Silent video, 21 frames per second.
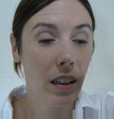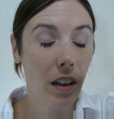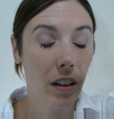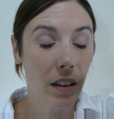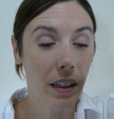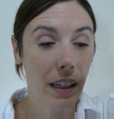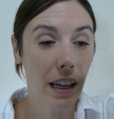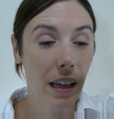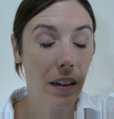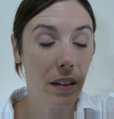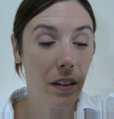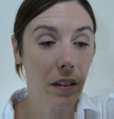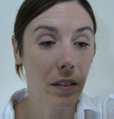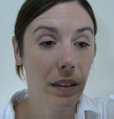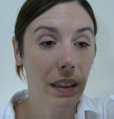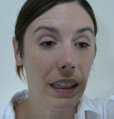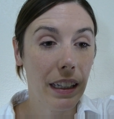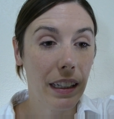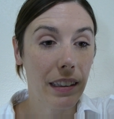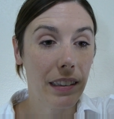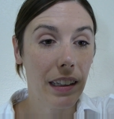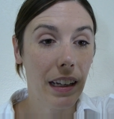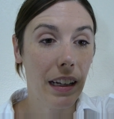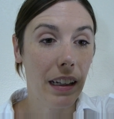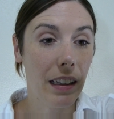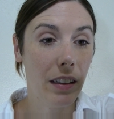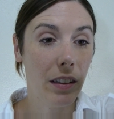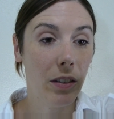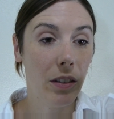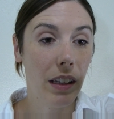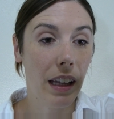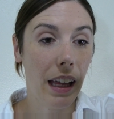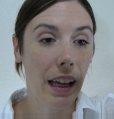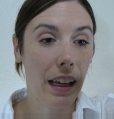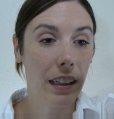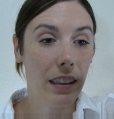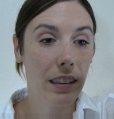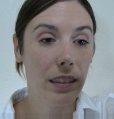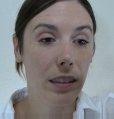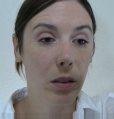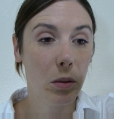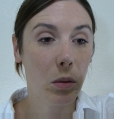On the count of 3, exhale and
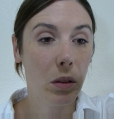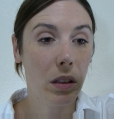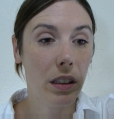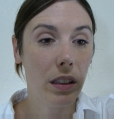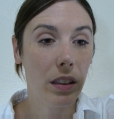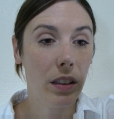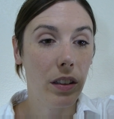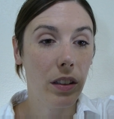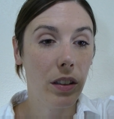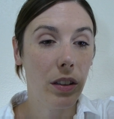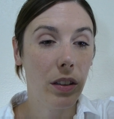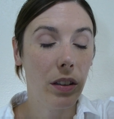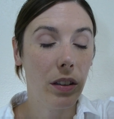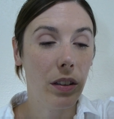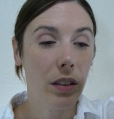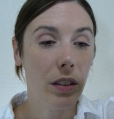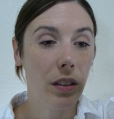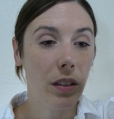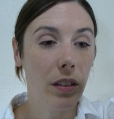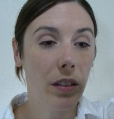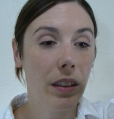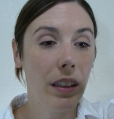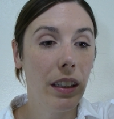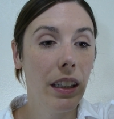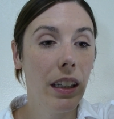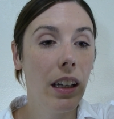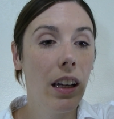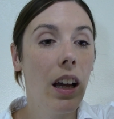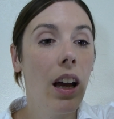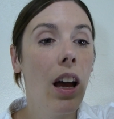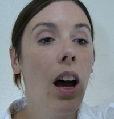relax. 1, 2, 3.